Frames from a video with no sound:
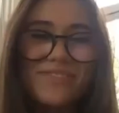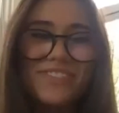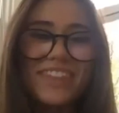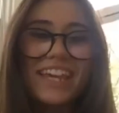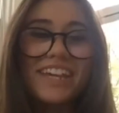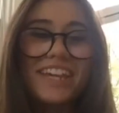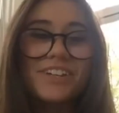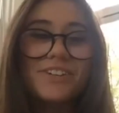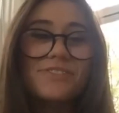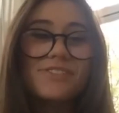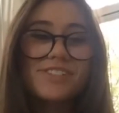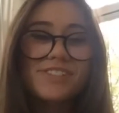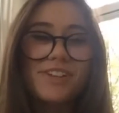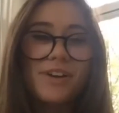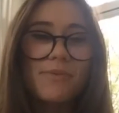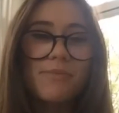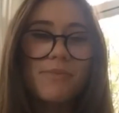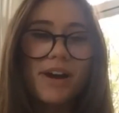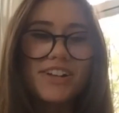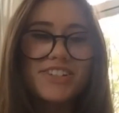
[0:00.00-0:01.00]
Thank you so
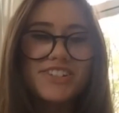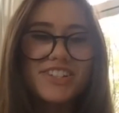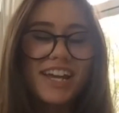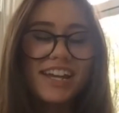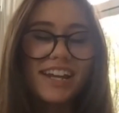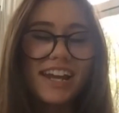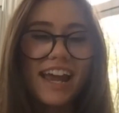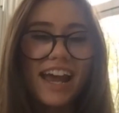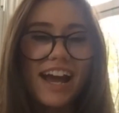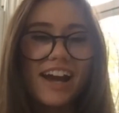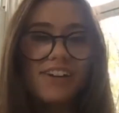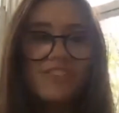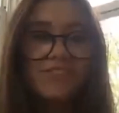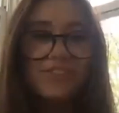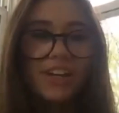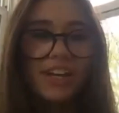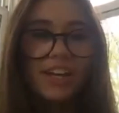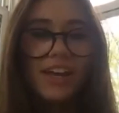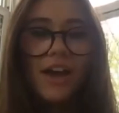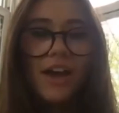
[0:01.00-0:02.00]
much. And I have
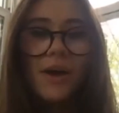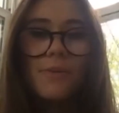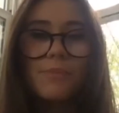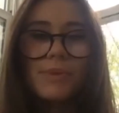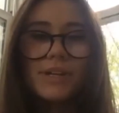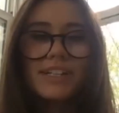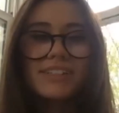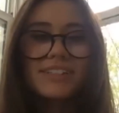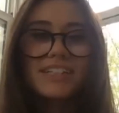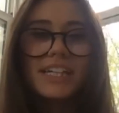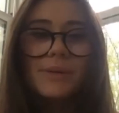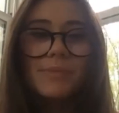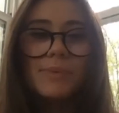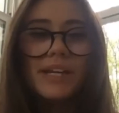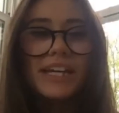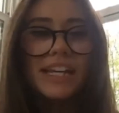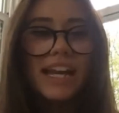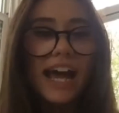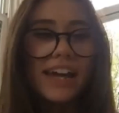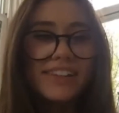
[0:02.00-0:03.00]
been keeping
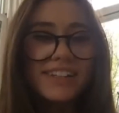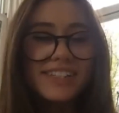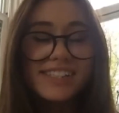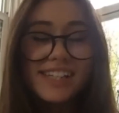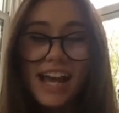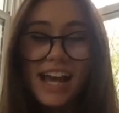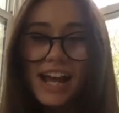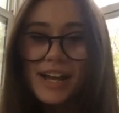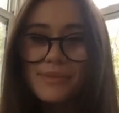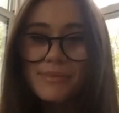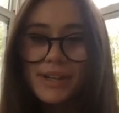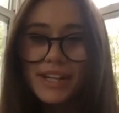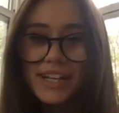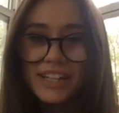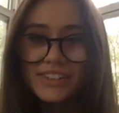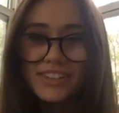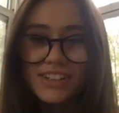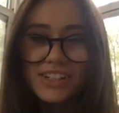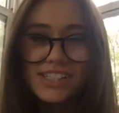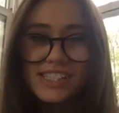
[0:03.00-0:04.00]
an eye on the time, and
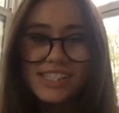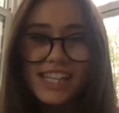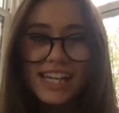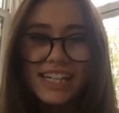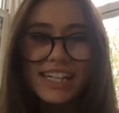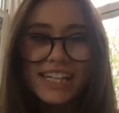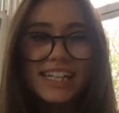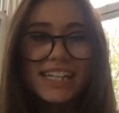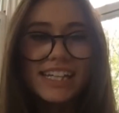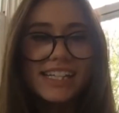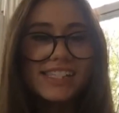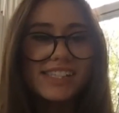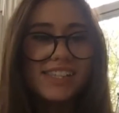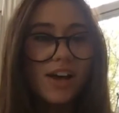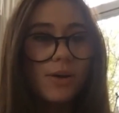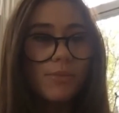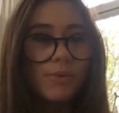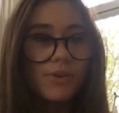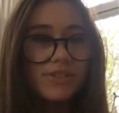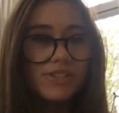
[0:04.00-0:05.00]
it looks like it is
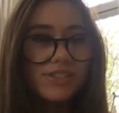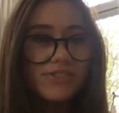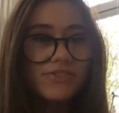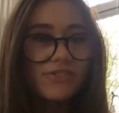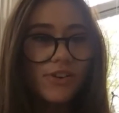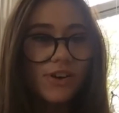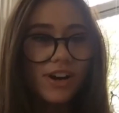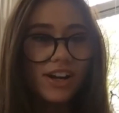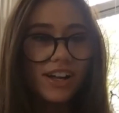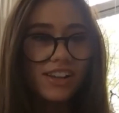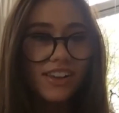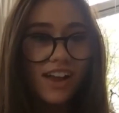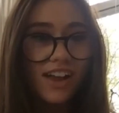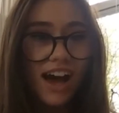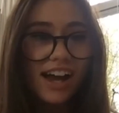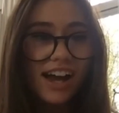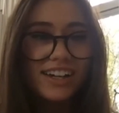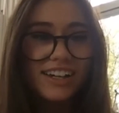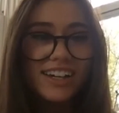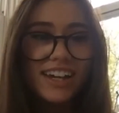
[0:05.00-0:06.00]
almost 4
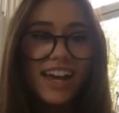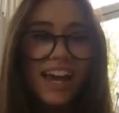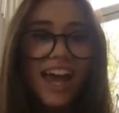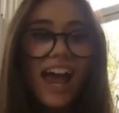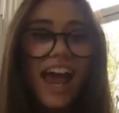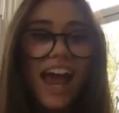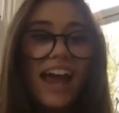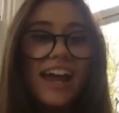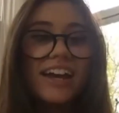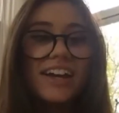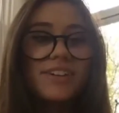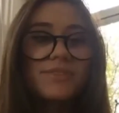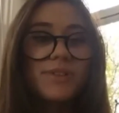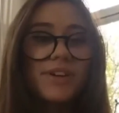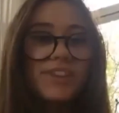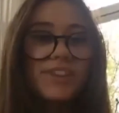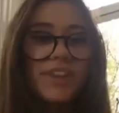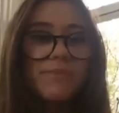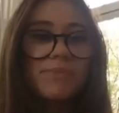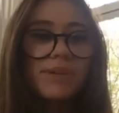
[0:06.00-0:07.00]
o'clock. And
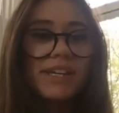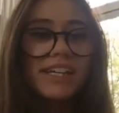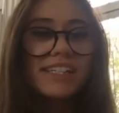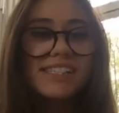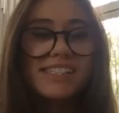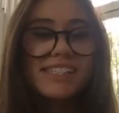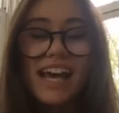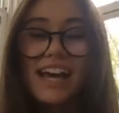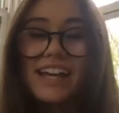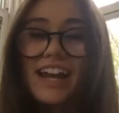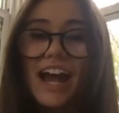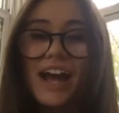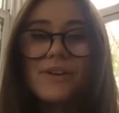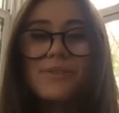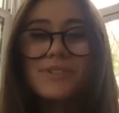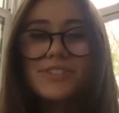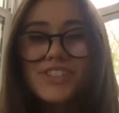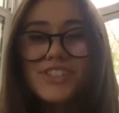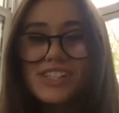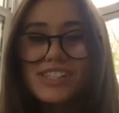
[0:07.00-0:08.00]
with that being said, I
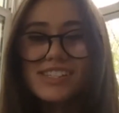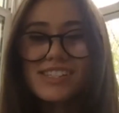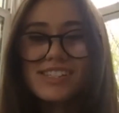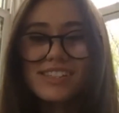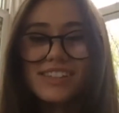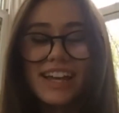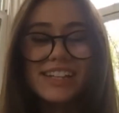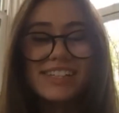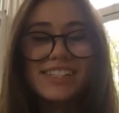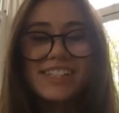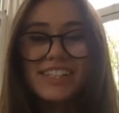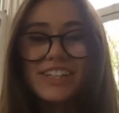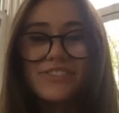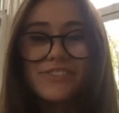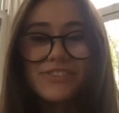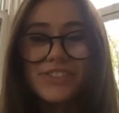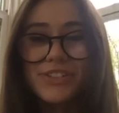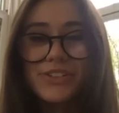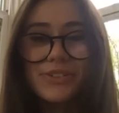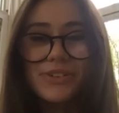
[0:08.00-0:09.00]
would just like to give
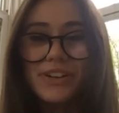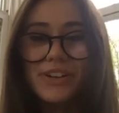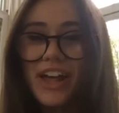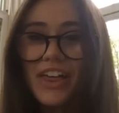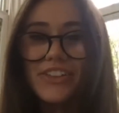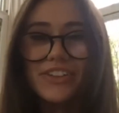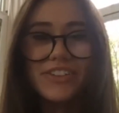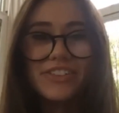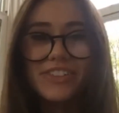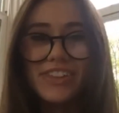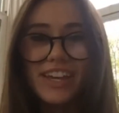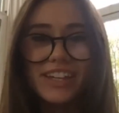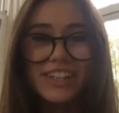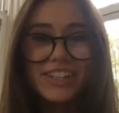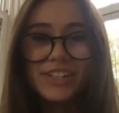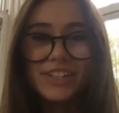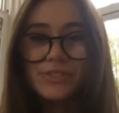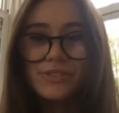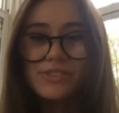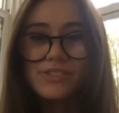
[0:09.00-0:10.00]
you another thank
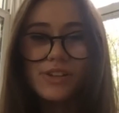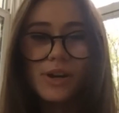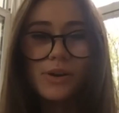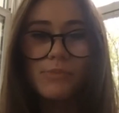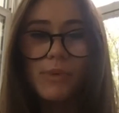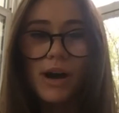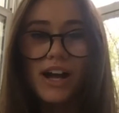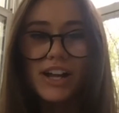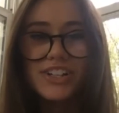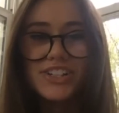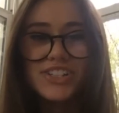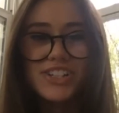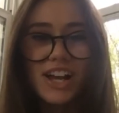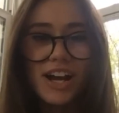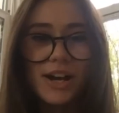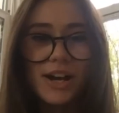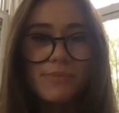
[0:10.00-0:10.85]
you so much.